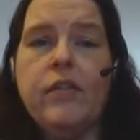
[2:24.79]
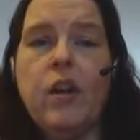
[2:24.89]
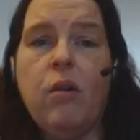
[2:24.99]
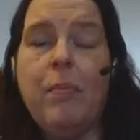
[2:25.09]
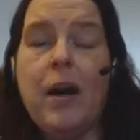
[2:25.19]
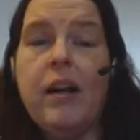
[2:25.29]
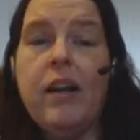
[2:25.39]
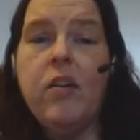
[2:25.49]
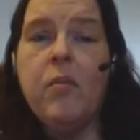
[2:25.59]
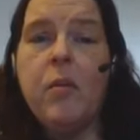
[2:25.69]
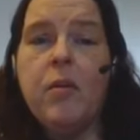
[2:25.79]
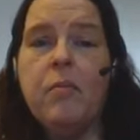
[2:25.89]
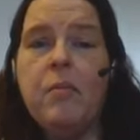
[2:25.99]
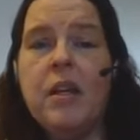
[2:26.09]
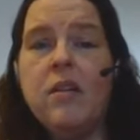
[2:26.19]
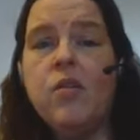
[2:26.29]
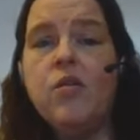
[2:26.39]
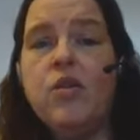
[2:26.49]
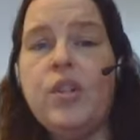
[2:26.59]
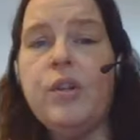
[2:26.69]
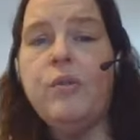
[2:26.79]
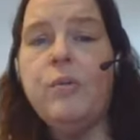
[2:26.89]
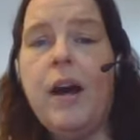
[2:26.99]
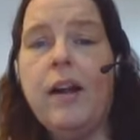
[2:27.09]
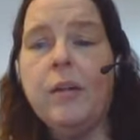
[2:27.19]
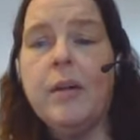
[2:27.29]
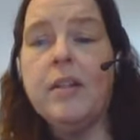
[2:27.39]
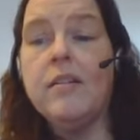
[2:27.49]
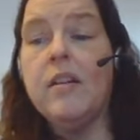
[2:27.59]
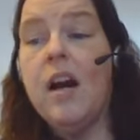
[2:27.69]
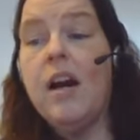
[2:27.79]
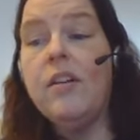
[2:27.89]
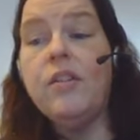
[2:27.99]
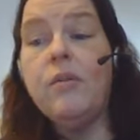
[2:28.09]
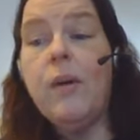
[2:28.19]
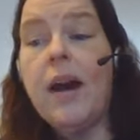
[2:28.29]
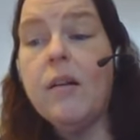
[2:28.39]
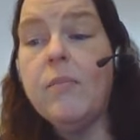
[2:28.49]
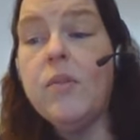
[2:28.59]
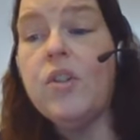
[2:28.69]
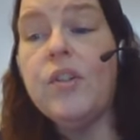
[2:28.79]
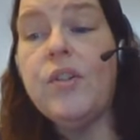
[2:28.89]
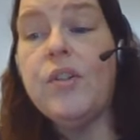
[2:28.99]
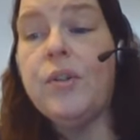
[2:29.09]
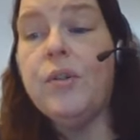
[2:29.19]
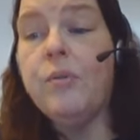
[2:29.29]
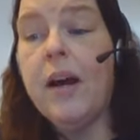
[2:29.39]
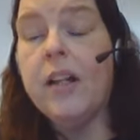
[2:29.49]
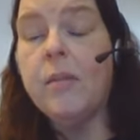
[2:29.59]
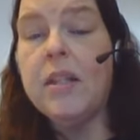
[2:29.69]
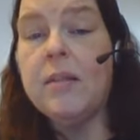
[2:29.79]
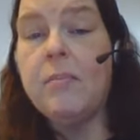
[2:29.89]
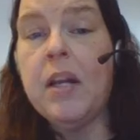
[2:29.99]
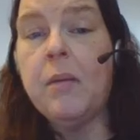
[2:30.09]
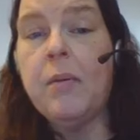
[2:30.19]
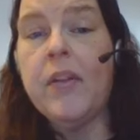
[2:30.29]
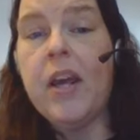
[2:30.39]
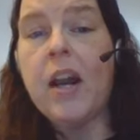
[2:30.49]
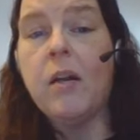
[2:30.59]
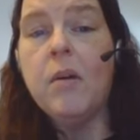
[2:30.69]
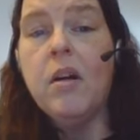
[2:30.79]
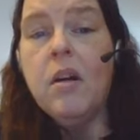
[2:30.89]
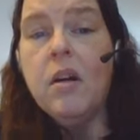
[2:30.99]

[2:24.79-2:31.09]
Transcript: So binary, remember, means two elements, not two atoms, just two elements made up of the atom.